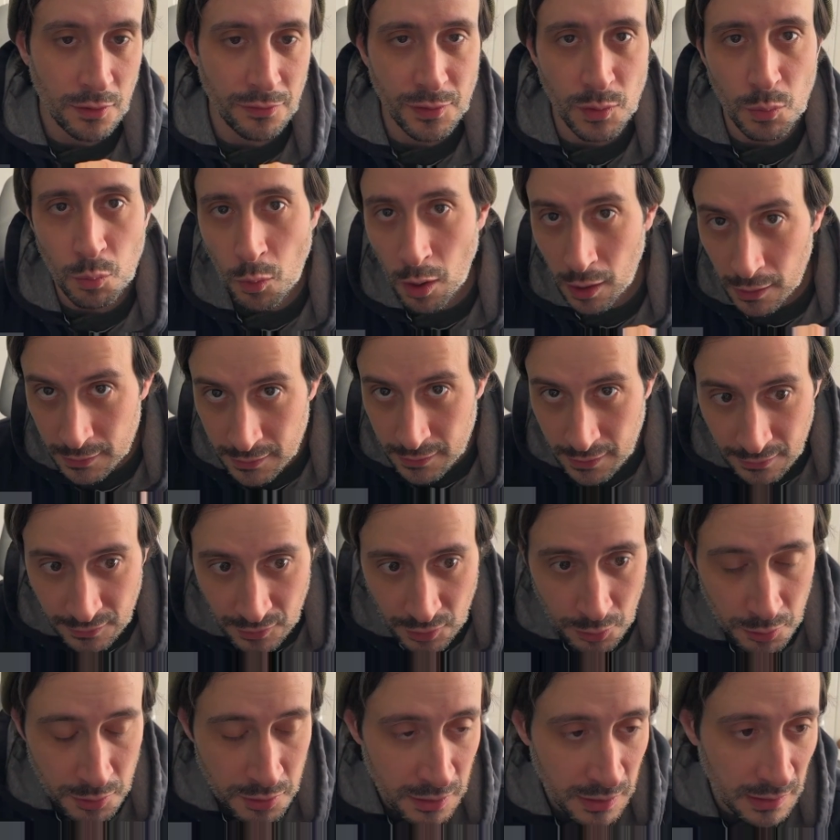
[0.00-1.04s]
if you wanted to,
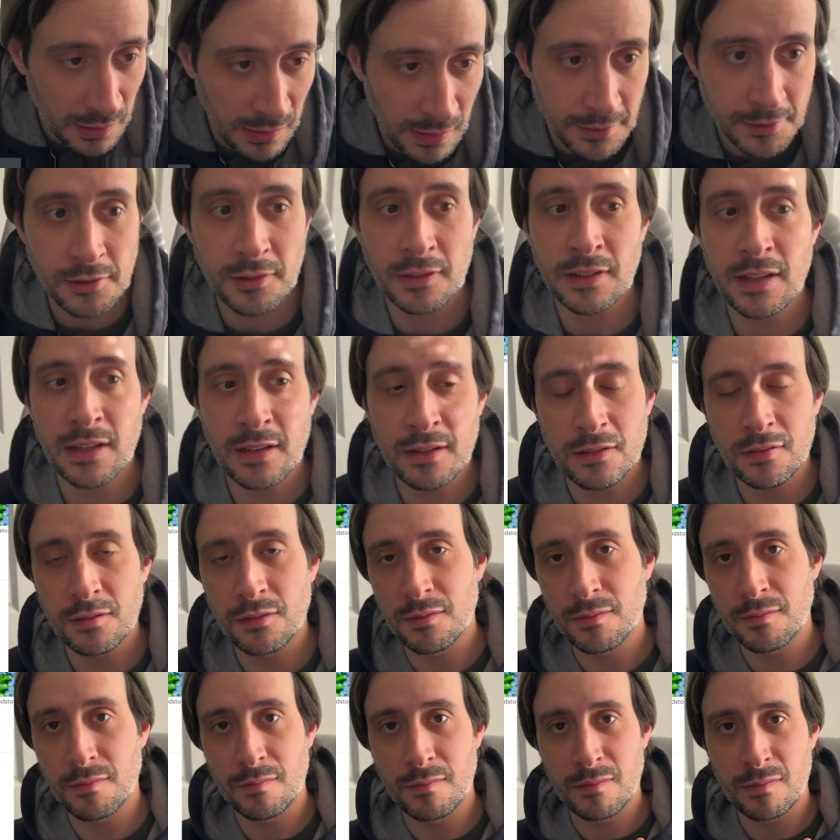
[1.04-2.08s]
you could literally
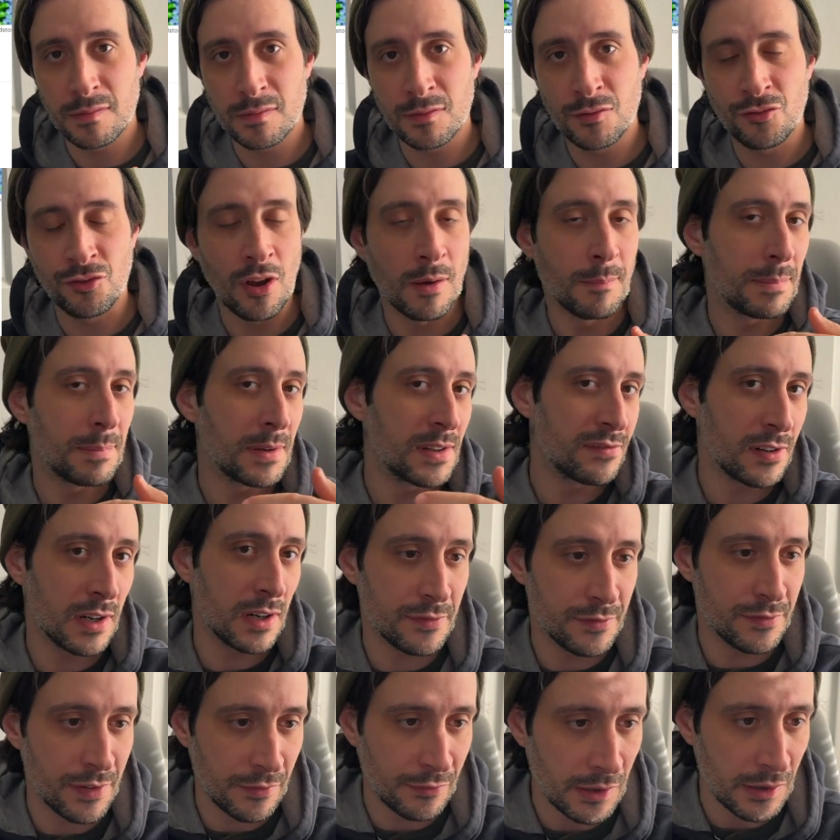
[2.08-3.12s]
jump in front
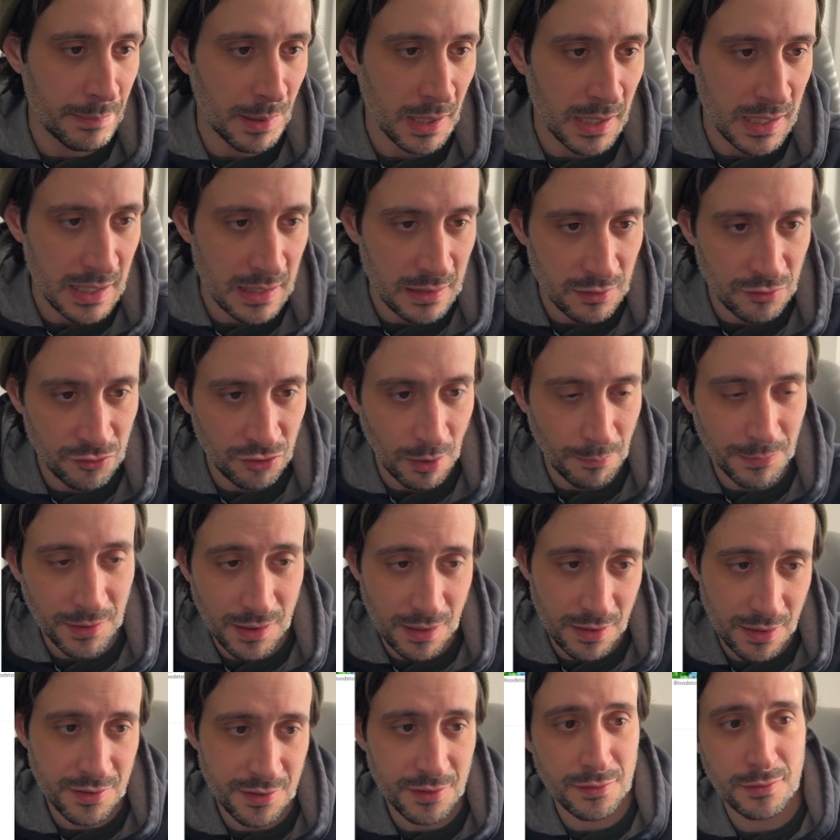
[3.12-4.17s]
of everybody, jump to
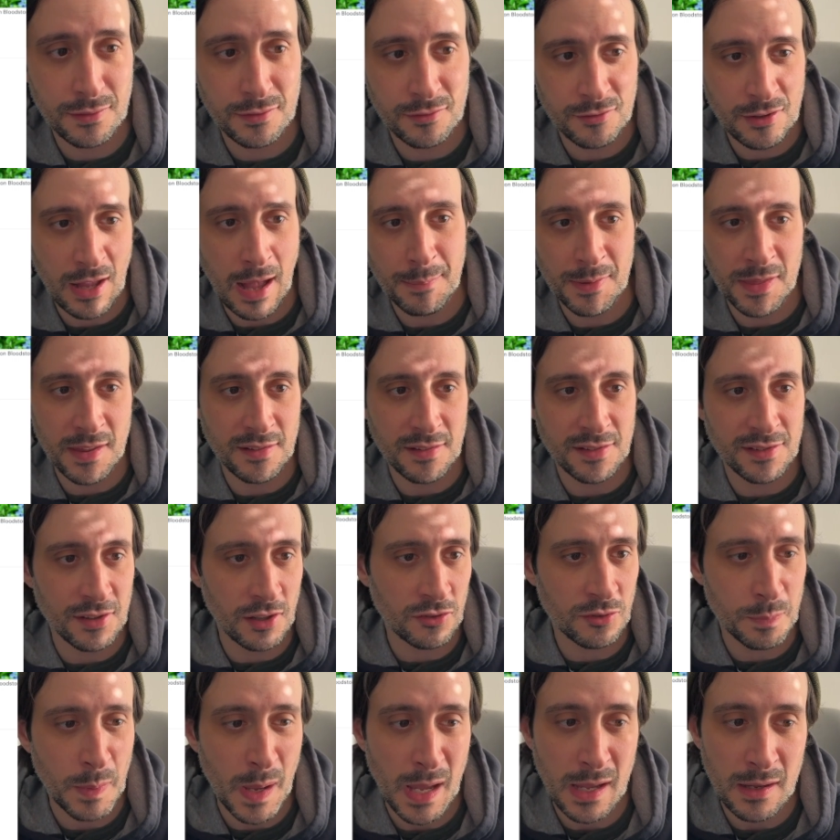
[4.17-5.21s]
the top of this
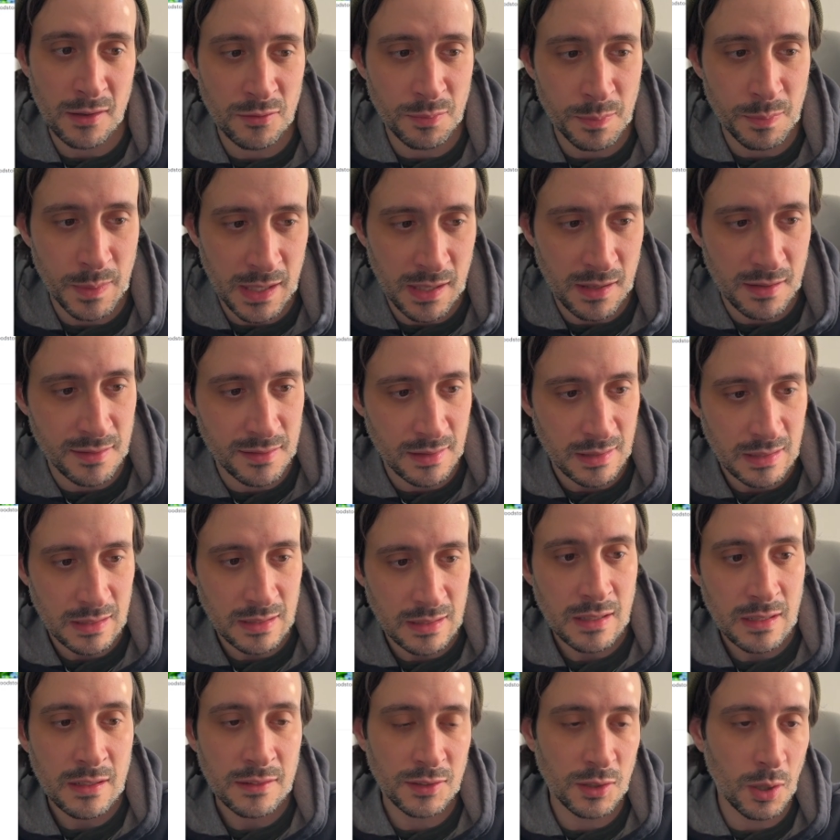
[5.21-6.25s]
search page because
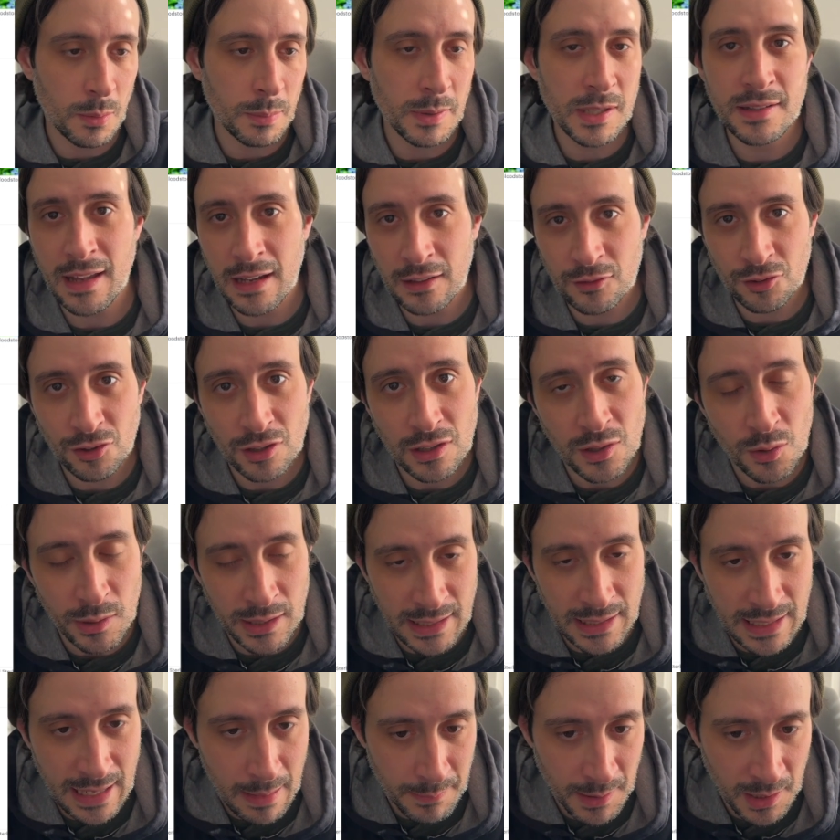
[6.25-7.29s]
nobody's actually doing
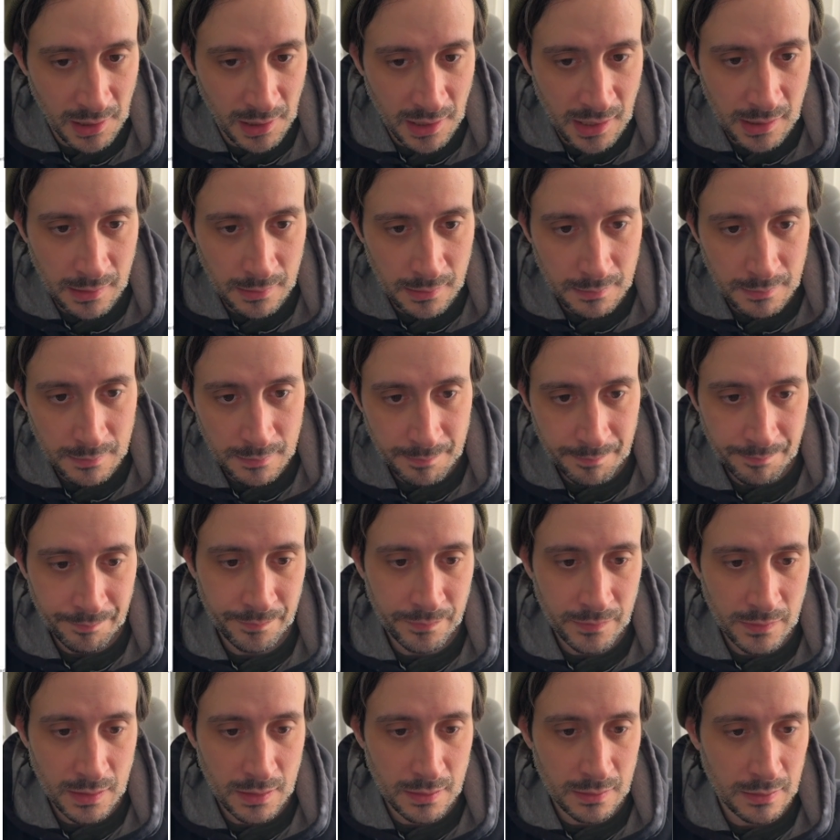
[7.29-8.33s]
an amulet.
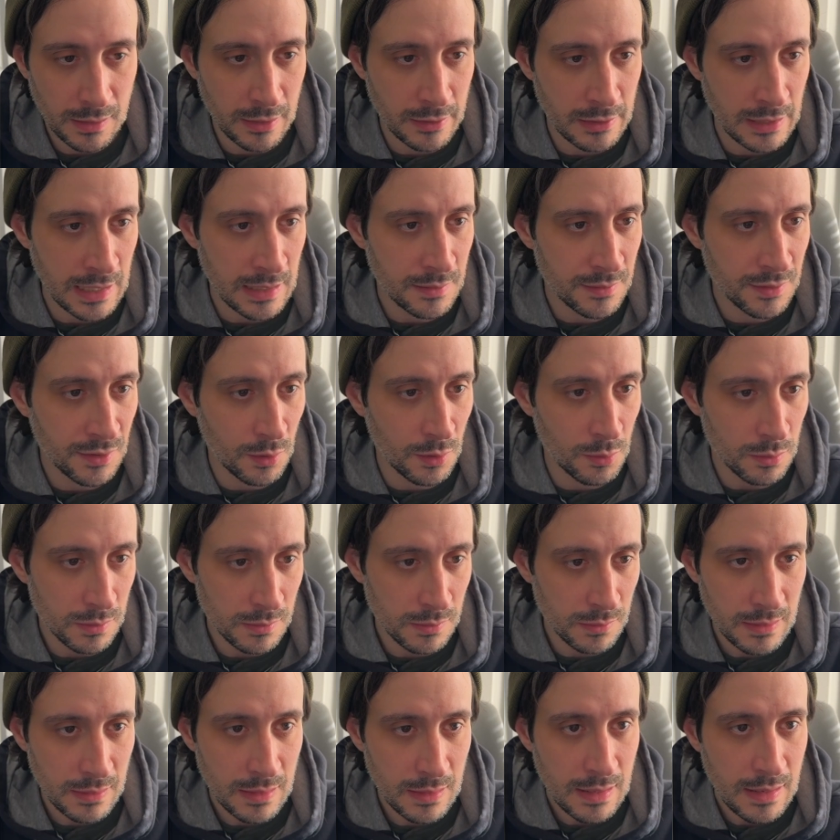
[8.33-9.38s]
All right, so
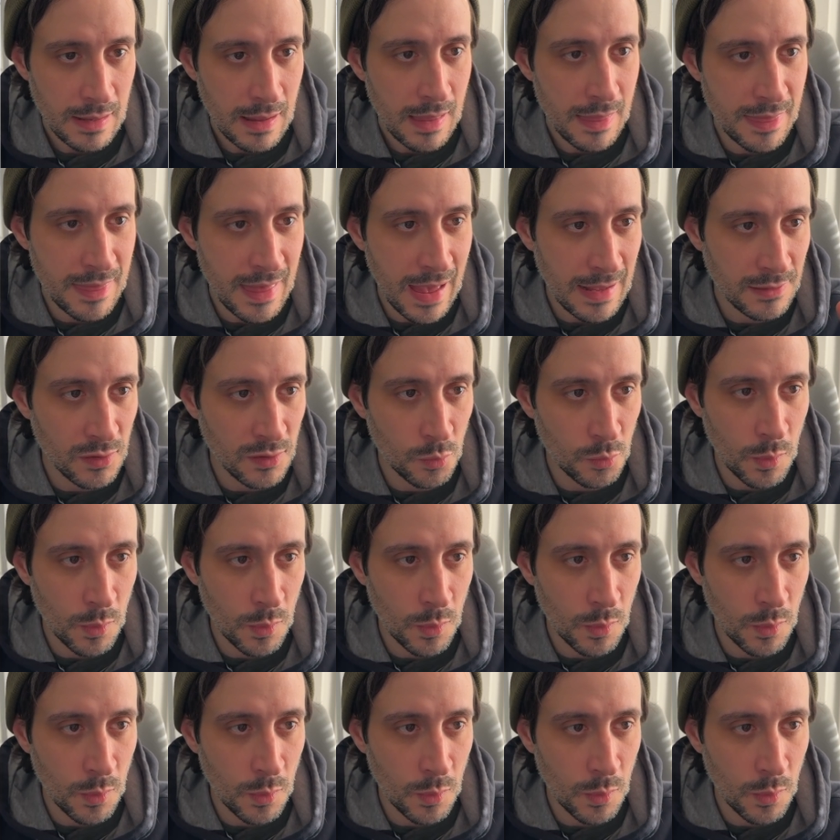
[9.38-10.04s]
that's a